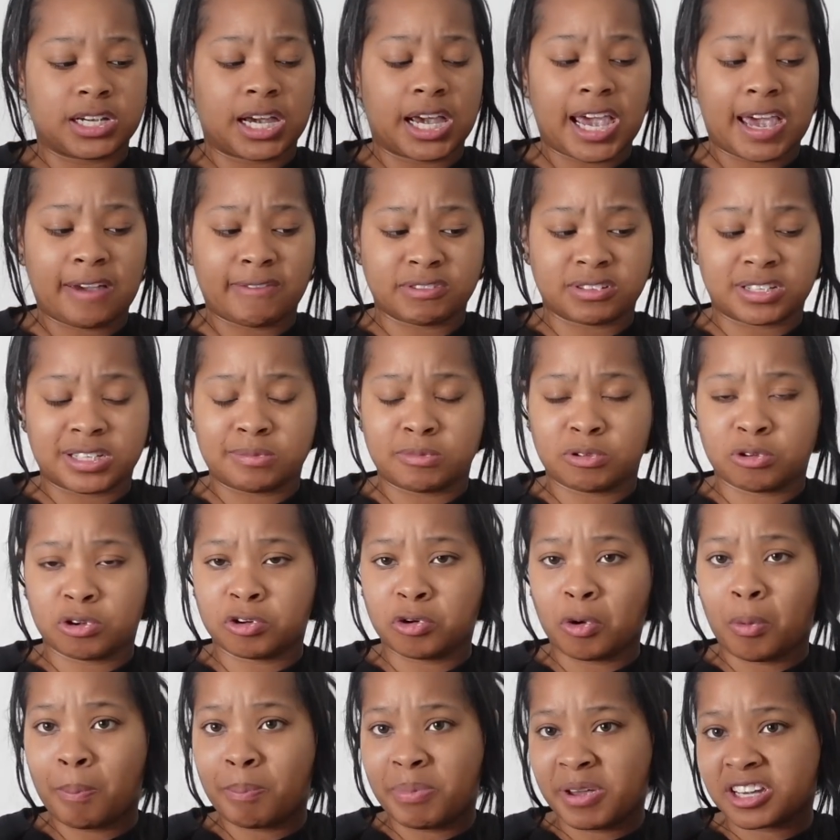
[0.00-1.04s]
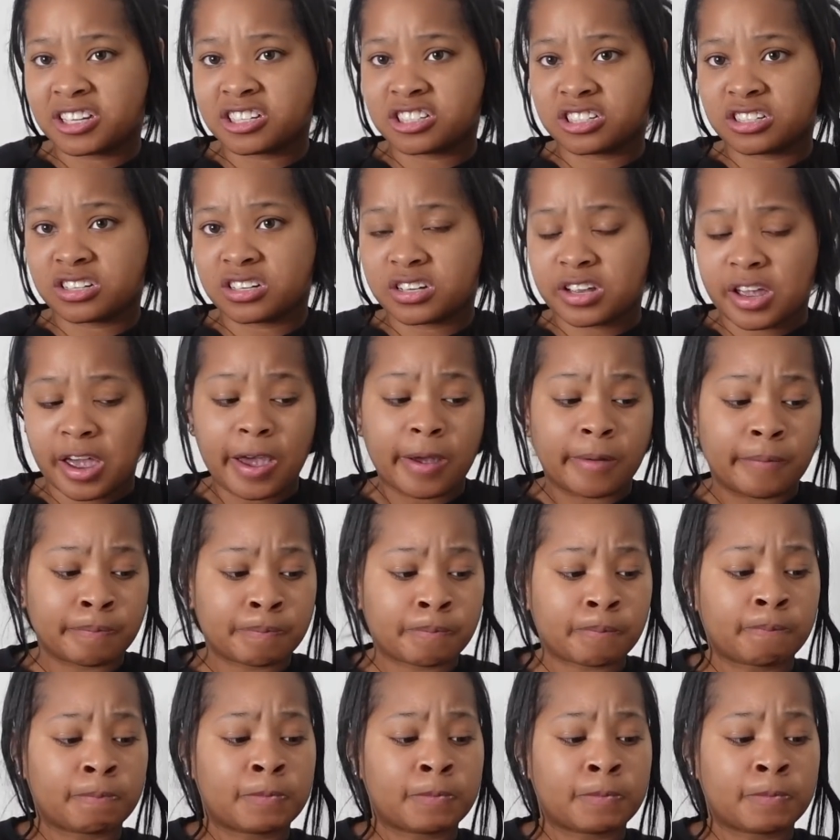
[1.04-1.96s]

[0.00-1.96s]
I haven't seen me on no big shit yet.